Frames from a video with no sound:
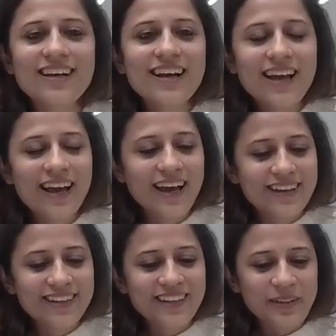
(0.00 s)

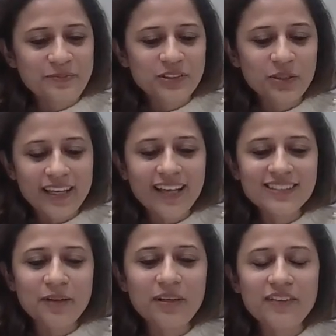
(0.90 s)
And so I guess
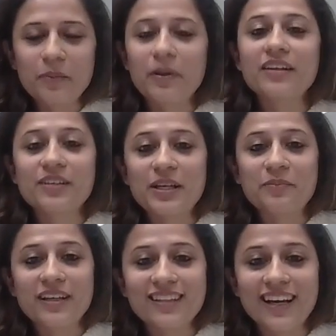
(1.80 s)
I'm living my dream
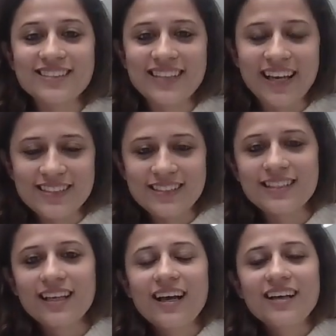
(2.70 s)
in that sense.
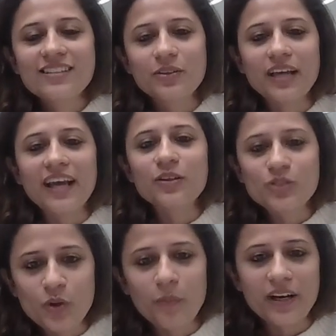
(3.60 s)
So thank you
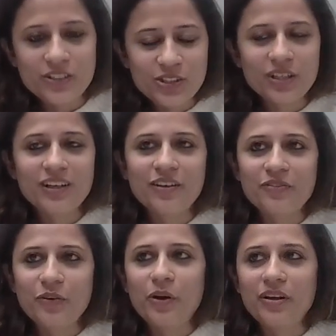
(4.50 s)
so much
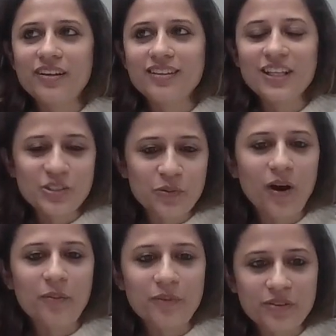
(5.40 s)
for such a
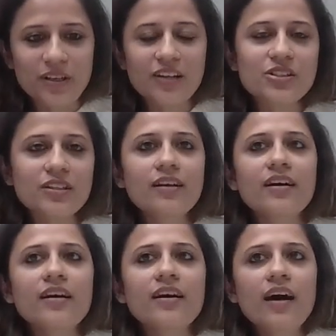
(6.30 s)
warm introduction.
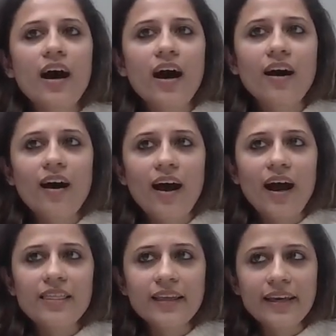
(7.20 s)

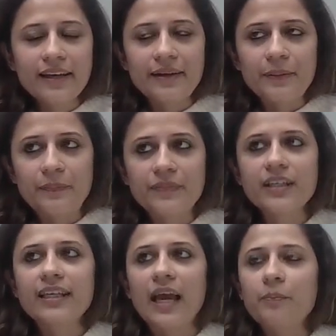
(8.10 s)
I think the
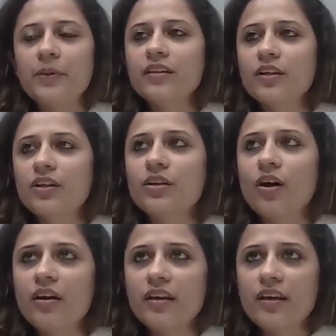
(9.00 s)
campaign that you're
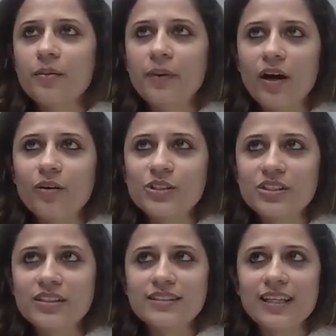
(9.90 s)
talking about, which is
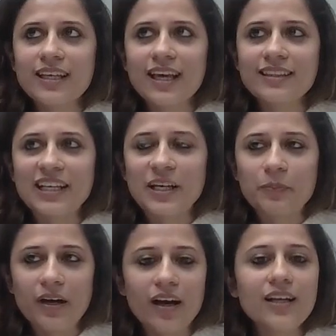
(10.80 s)
Isse Kehte Hain
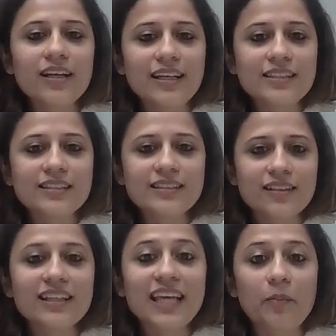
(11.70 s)
Pyaar, is
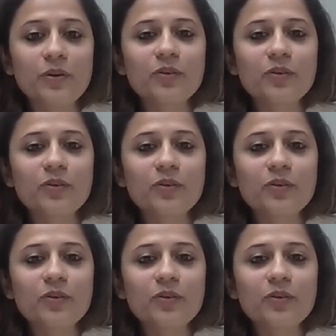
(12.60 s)
a campaign which